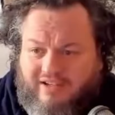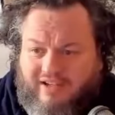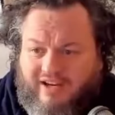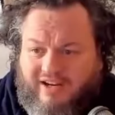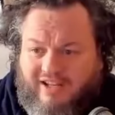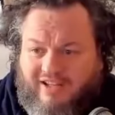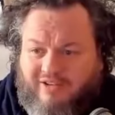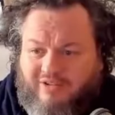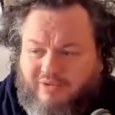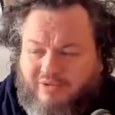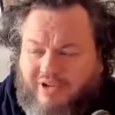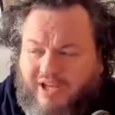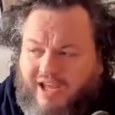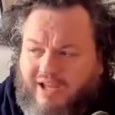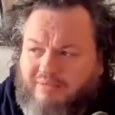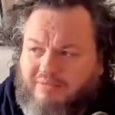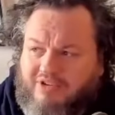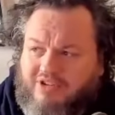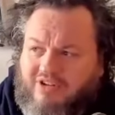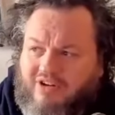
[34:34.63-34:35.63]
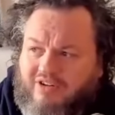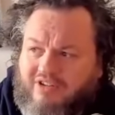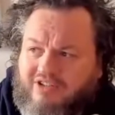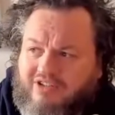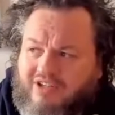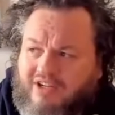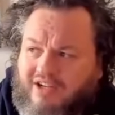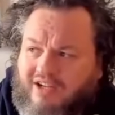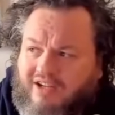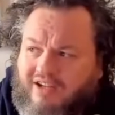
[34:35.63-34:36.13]
getting into games. So
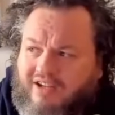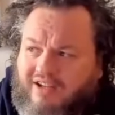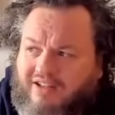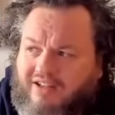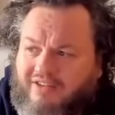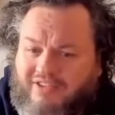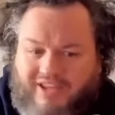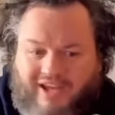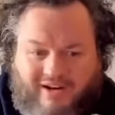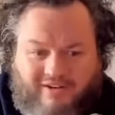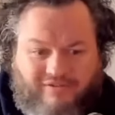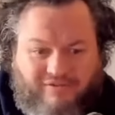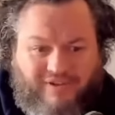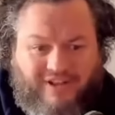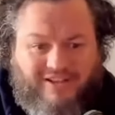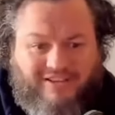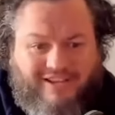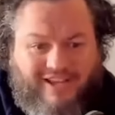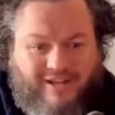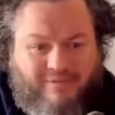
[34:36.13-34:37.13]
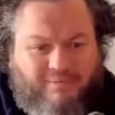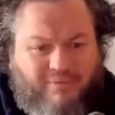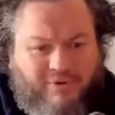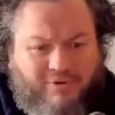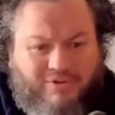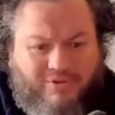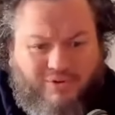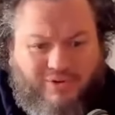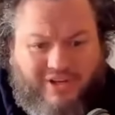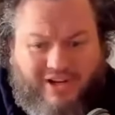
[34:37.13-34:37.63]
it's that fit that
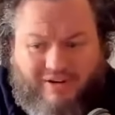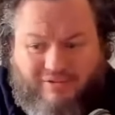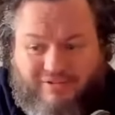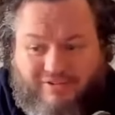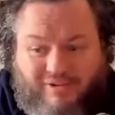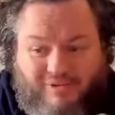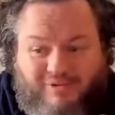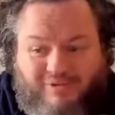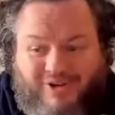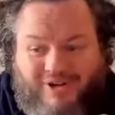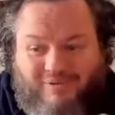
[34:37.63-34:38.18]
personal narrative.